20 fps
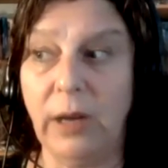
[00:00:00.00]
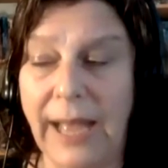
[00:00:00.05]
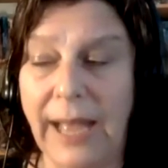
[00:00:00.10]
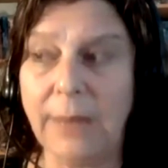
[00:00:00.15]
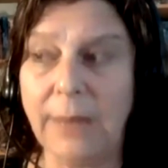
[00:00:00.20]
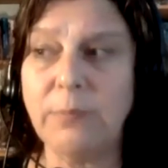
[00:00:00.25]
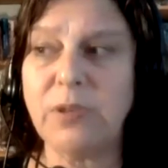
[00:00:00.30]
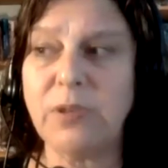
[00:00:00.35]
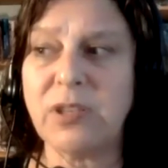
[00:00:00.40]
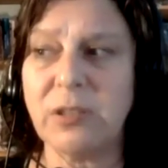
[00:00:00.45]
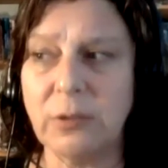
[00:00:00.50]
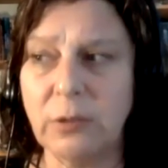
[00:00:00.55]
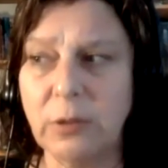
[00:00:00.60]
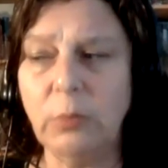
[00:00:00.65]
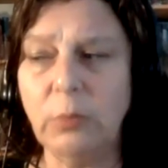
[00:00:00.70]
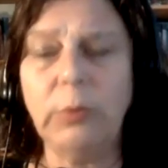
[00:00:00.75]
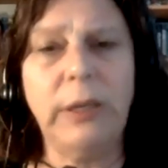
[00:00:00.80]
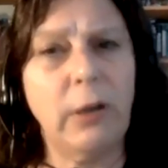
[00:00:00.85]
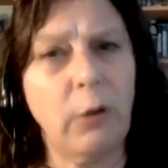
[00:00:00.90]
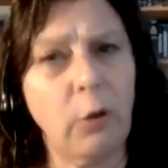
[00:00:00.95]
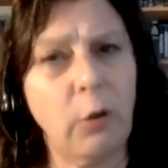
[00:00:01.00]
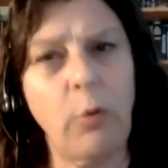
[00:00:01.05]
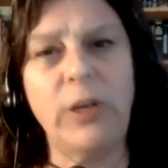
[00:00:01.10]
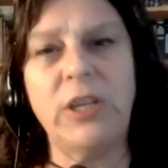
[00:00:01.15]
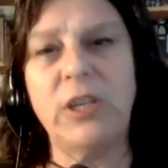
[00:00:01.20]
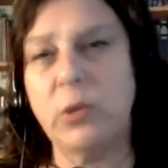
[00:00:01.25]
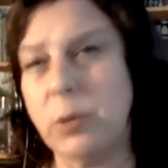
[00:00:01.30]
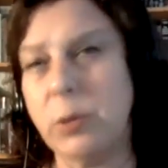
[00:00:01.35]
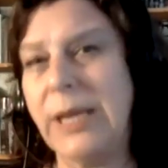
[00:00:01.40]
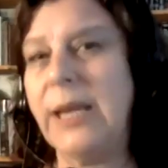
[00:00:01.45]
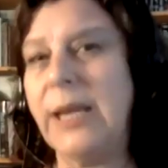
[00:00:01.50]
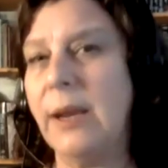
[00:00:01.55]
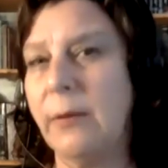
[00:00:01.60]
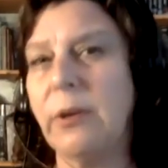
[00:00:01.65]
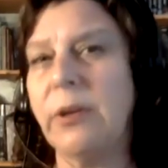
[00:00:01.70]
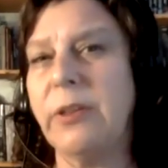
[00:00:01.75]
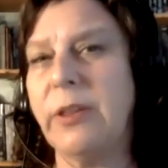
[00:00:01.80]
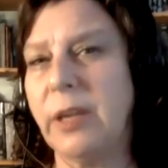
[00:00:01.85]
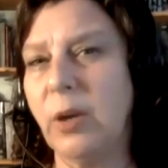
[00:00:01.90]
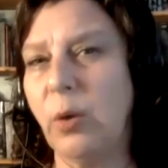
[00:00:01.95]
absolutely are going to take
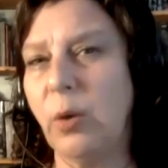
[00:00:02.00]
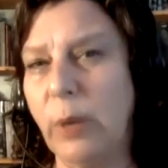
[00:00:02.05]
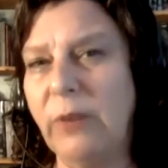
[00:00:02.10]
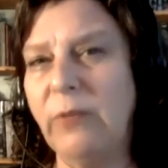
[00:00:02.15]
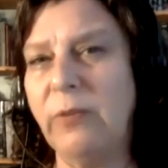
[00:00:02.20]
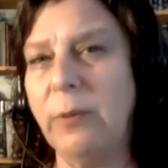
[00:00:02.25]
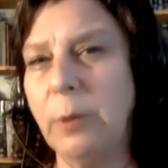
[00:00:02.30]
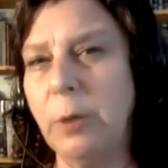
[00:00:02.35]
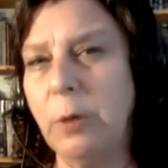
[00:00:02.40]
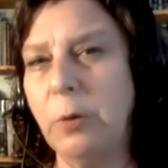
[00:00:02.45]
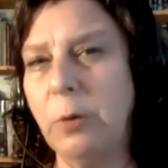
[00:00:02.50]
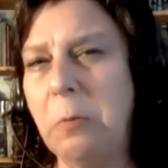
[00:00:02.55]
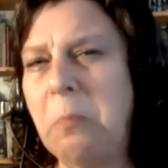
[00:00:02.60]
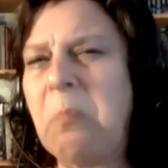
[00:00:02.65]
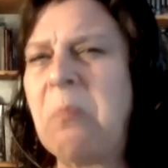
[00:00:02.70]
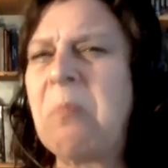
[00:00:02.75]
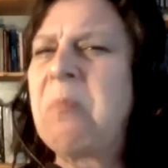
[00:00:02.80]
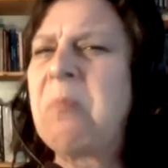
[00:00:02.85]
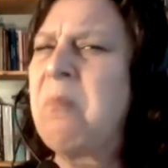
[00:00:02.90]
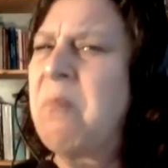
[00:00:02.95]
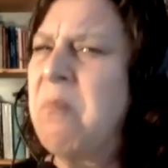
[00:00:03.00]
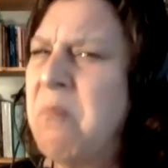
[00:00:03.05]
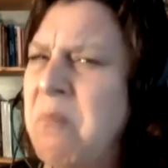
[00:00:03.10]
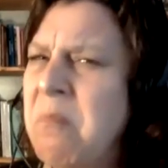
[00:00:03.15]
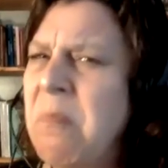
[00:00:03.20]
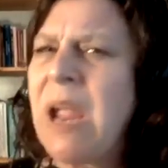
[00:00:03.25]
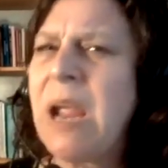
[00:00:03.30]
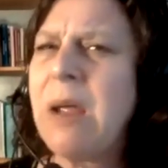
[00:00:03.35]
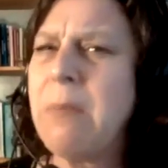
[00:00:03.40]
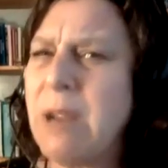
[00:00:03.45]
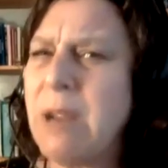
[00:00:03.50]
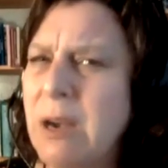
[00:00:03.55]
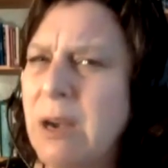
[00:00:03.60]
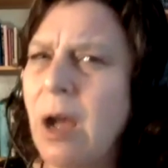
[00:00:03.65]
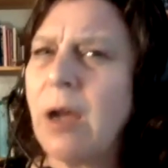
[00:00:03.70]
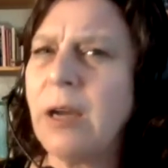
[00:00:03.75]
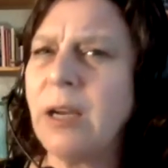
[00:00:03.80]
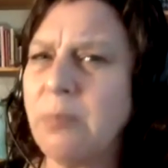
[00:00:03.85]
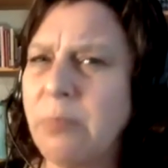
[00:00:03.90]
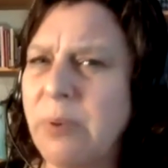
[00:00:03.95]
everything away from you, maybe
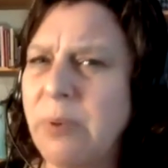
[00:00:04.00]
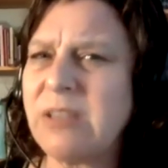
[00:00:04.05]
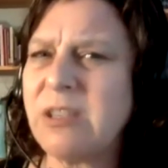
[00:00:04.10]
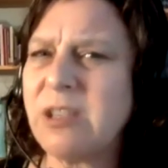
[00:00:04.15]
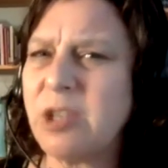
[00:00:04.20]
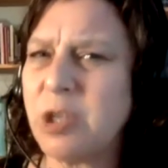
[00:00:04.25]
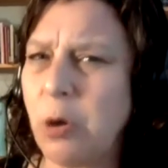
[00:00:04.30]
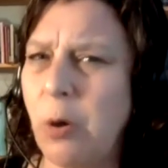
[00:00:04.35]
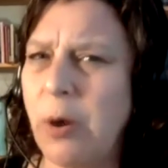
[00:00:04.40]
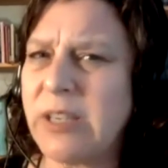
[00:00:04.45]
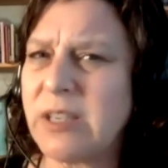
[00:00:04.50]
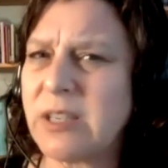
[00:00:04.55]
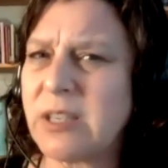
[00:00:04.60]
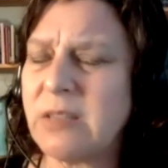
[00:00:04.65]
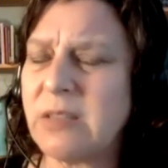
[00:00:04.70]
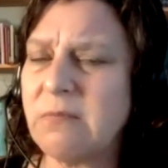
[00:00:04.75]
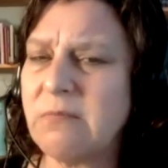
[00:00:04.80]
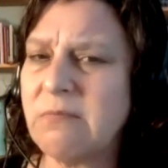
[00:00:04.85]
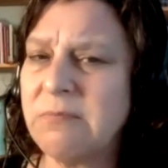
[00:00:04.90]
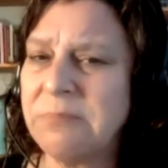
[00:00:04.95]
not your best choice.